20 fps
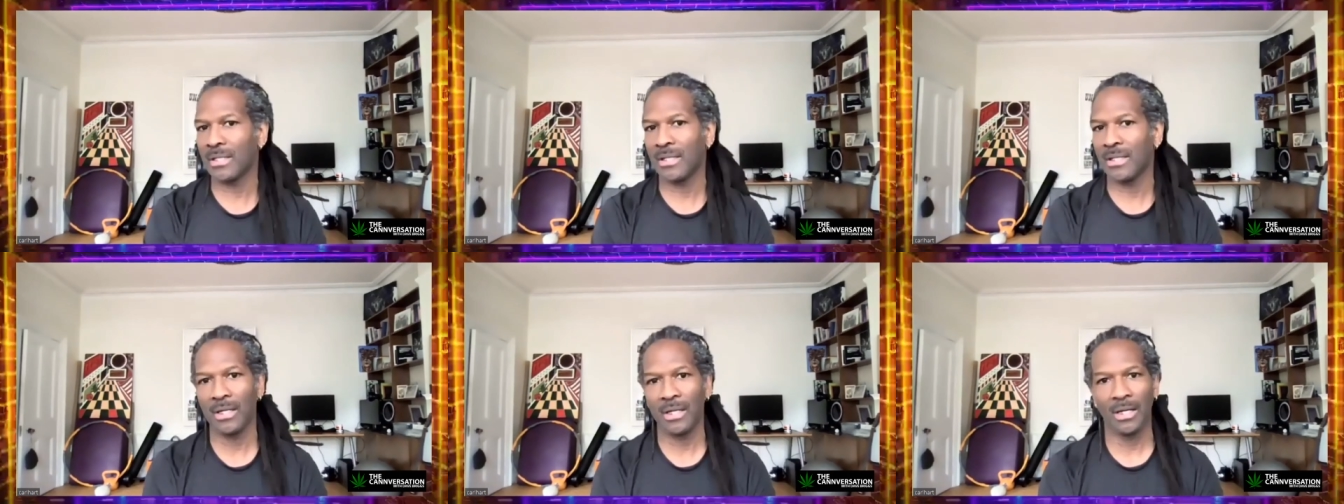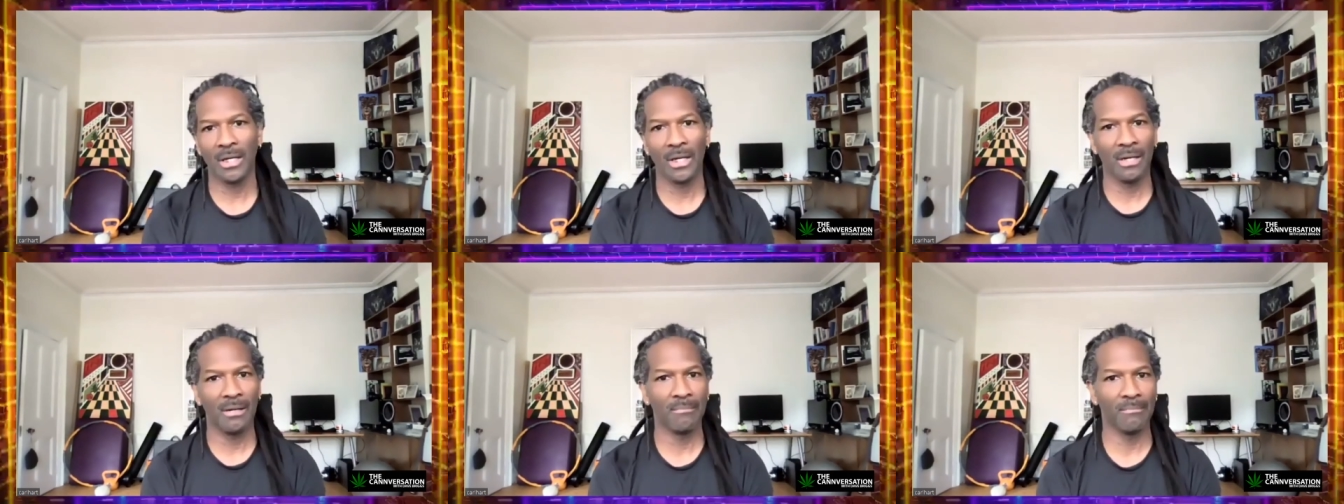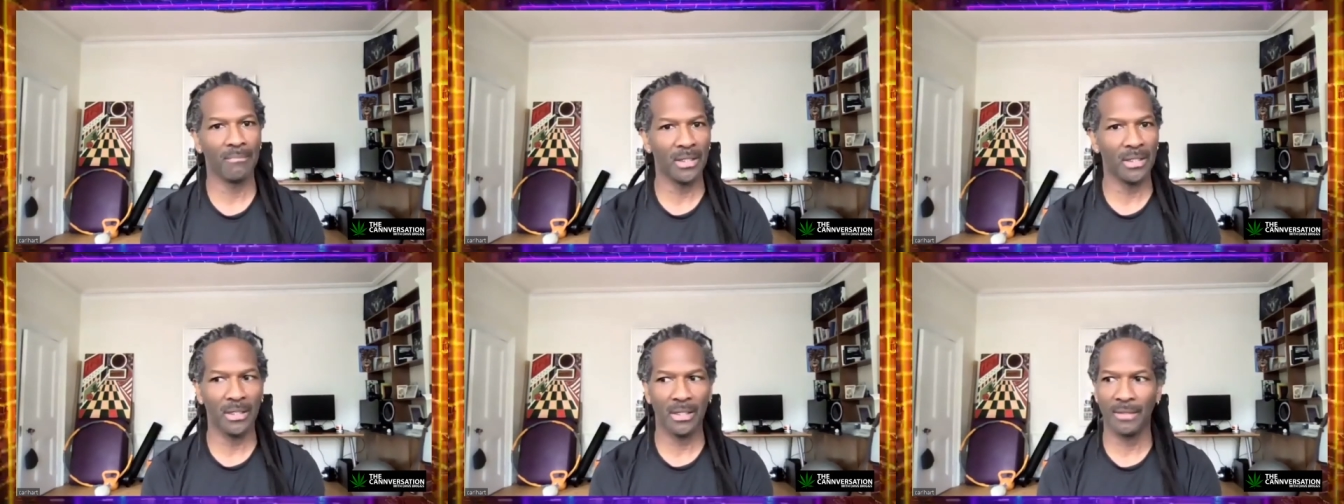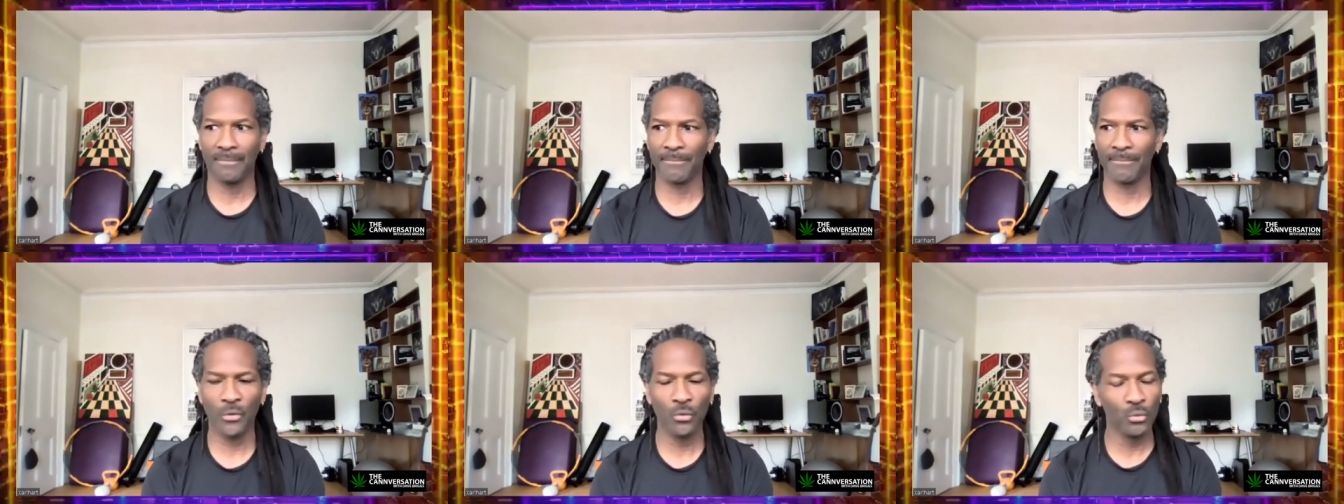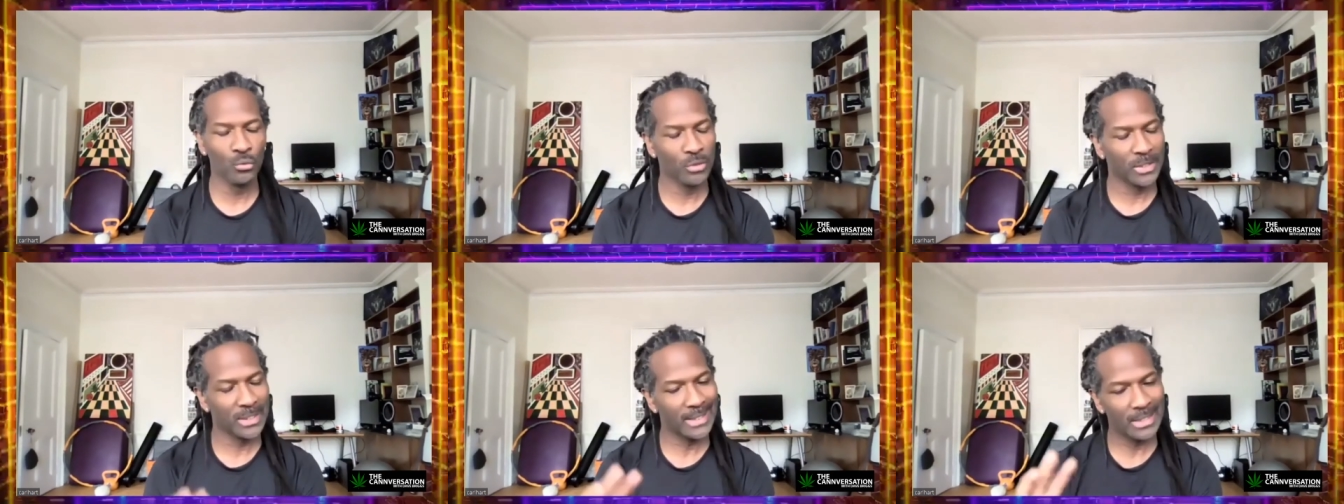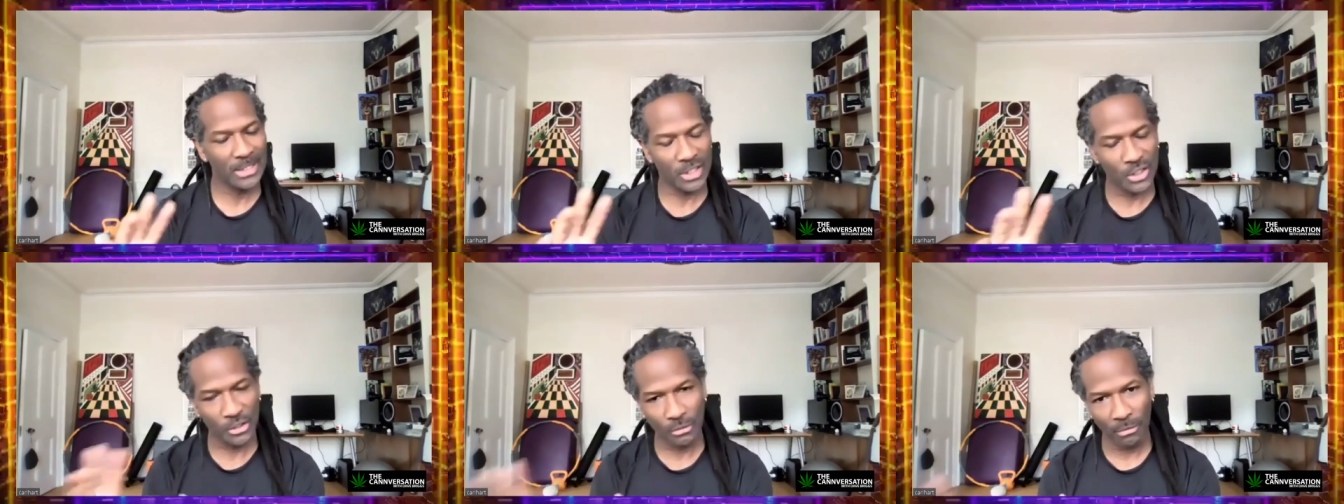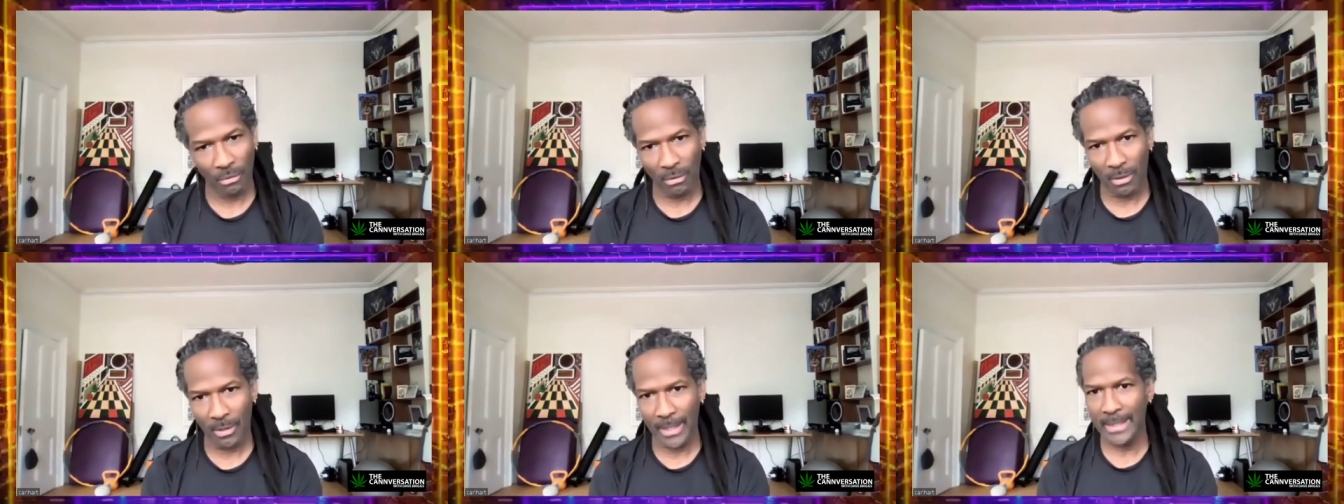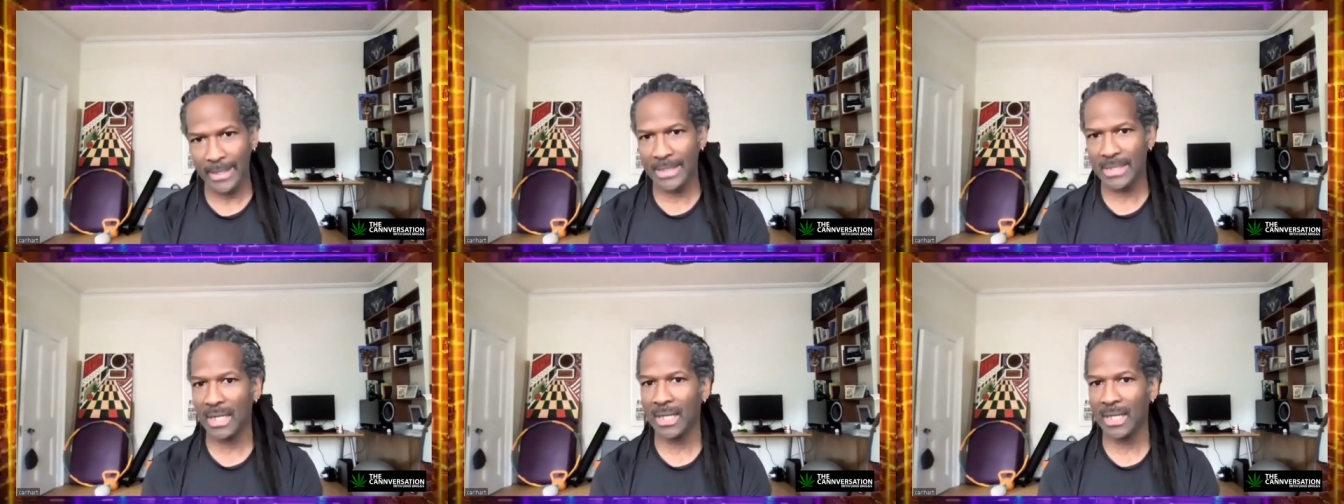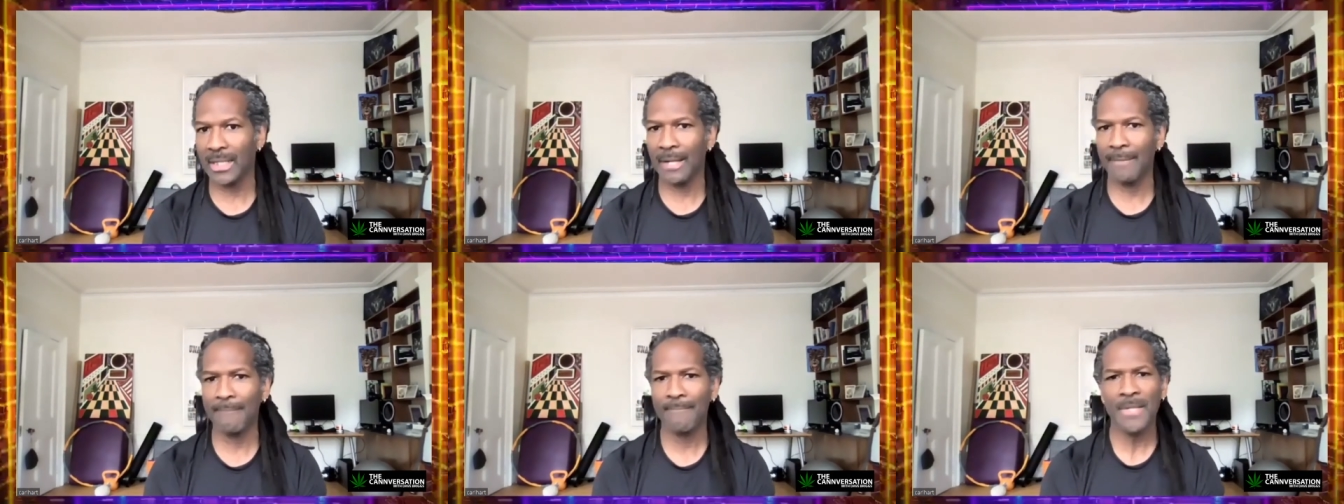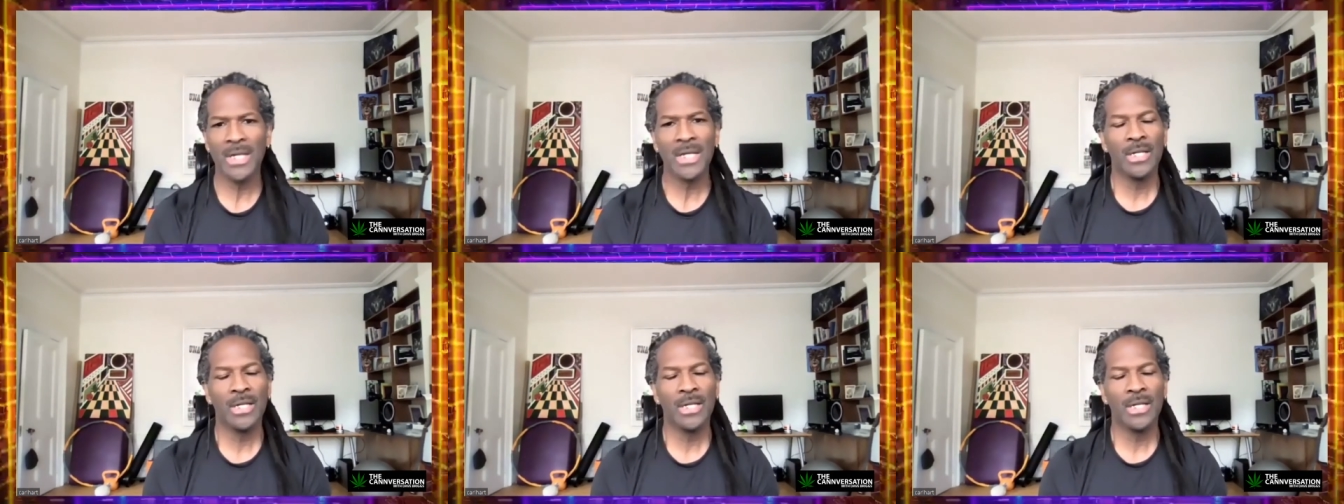uh, um, who did stories on it.